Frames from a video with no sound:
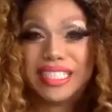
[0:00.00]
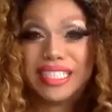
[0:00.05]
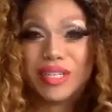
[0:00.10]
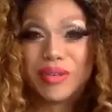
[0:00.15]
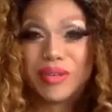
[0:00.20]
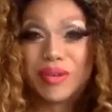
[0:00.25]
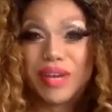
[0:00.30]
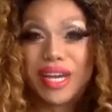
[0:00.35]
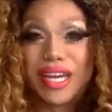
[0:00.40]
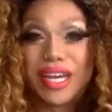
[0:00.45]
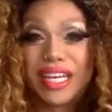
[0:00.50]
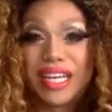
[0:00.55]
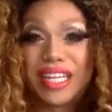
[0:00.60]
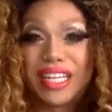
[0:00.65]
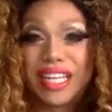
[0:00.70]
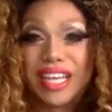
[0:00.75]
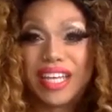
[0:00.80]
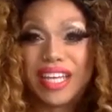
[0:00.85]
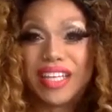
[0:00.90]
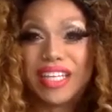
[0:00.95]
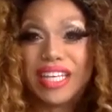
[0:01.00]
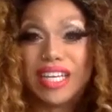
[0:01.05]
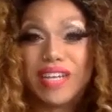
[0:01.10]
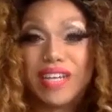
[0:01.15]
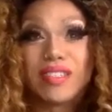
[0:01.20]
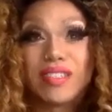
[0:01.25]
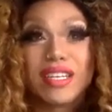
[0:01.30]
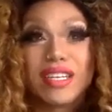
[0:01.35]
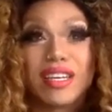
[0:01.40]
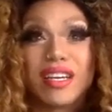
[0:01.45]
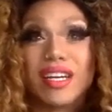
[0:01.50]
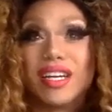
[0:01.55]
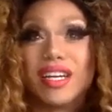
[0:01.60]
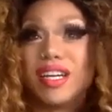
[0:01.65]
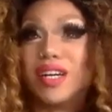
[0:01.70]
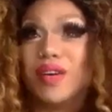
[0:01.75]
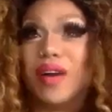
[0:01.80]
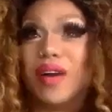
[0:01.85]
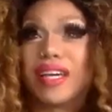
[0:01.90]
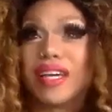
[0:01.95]
Right. Years
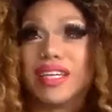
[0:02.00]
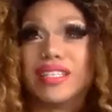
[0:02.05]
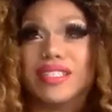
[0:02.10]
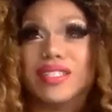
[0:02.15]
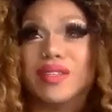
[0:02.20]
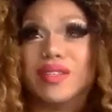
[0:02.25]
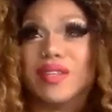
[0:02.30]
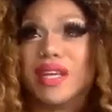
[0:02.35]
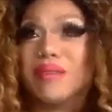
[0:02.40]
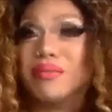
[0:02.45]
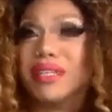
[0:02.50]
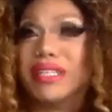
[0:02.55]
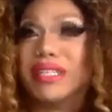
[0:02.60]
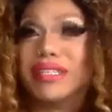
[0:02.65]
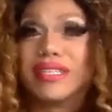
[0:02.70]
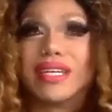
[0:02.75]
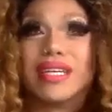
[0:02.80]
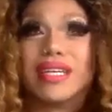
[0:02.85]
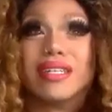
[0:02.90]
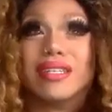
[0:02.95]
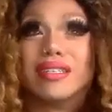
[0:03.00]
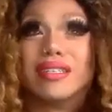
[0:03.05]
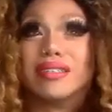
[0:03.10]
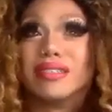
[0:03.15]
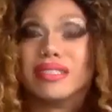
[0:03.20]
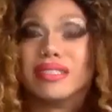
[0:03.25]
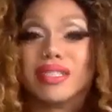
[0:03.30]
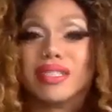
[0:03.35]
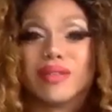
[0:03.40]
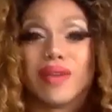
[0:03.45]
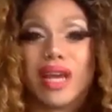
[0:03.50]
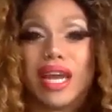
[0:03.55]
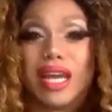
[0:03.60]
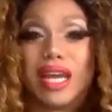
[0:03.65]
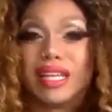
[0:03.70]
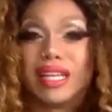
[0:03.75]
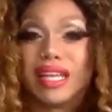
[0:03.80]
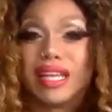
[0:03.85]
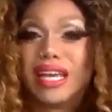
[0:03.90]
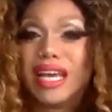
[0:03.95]
ago, I could do that, but no, you're right.
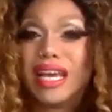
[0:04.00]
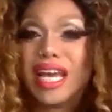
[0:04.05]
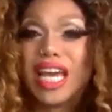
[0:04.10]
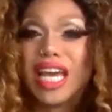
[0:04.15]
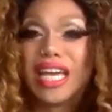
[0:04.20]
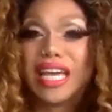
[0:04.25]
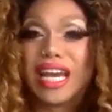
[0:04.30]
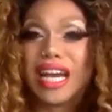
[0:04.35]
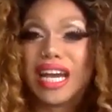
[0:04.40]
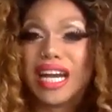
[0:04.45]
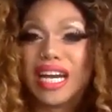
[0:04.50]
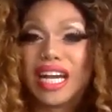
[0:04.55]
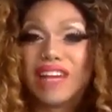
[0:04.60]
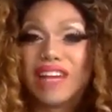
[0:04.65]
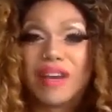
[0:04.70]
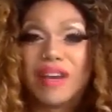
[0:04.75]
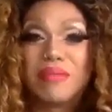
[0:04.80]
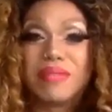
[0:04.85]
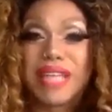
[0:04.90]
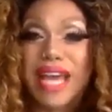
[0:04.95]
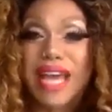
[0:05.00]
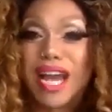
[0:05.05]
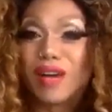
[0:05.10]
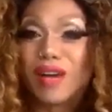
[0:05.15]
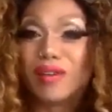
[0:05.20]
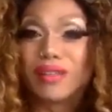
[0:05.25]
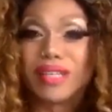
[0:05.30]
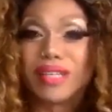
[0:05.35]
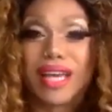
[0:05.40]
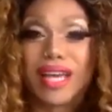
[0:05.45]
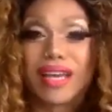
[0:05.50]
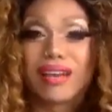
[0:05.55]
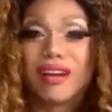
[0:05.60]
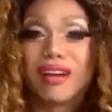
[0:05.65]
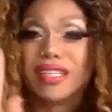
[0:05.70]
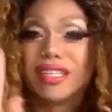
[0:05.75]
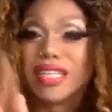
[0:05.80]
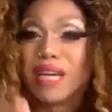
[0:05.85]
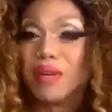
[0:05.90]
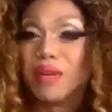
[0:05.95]
Yeah, if I'm down, like
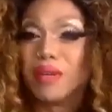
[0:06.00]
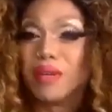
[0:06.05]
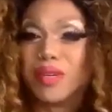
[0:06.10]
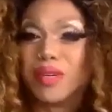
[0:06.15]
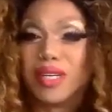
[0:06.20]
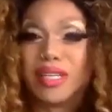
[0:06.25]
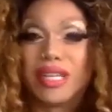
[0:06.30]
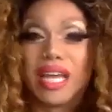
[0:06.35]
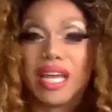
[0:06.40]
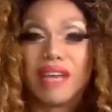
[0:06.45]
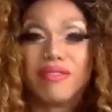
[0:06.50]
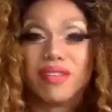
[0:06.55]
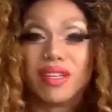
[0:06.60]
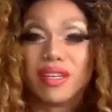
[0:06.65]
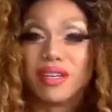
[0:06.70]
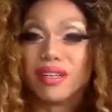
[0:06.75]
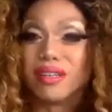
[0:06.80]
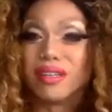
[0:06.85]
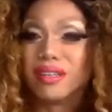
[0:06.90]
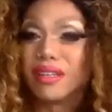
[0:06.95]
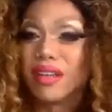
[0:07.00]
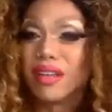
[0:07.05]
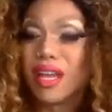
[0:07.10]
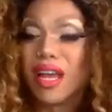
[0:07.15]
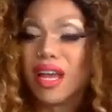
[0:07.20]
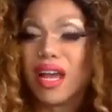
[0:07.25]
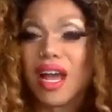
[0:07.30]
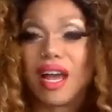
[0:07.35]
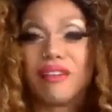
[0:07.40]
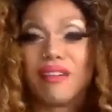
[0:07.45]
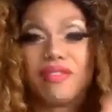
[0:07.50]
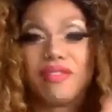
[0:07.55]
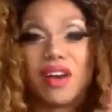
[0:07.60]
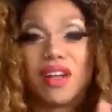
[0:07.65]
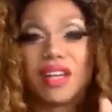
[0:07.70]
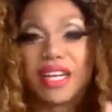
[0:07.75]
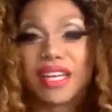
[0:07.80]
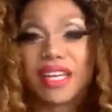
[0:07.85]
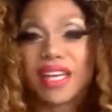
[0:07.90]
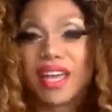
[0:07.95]
call 911, life alert. I've
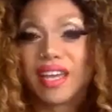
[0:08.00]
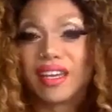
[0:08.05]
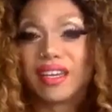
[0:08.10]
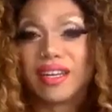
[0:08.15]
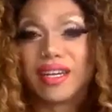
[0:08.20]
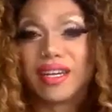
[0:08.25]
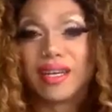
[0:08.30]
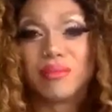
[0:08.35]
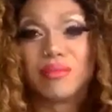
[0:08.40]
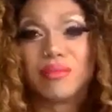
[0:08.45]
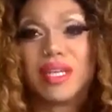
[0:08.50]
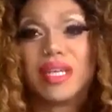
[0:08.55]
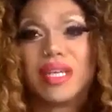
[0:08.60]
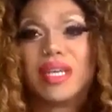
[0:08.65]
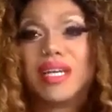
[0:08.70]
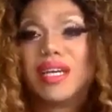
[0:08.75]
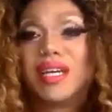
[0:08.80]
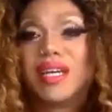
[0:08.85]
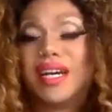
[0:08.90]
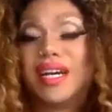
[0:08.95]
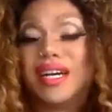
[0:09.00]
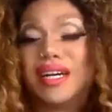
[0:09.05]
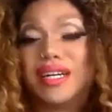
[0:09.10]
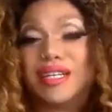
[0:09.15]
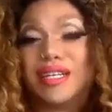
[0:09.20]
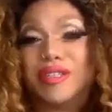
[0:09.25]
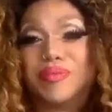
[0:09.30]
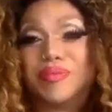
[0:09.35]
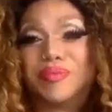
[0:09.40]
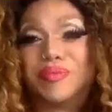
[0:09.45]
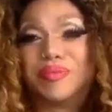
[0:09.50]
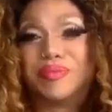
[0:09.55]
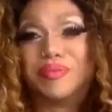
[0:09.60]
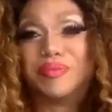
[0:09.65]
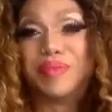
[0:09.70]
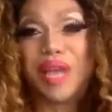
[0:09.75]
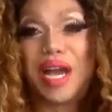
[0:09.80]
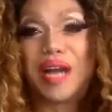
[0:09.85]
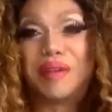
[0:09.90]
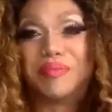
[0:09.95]
fallen, I can't get up. Uh,
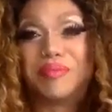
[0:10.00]
yeah.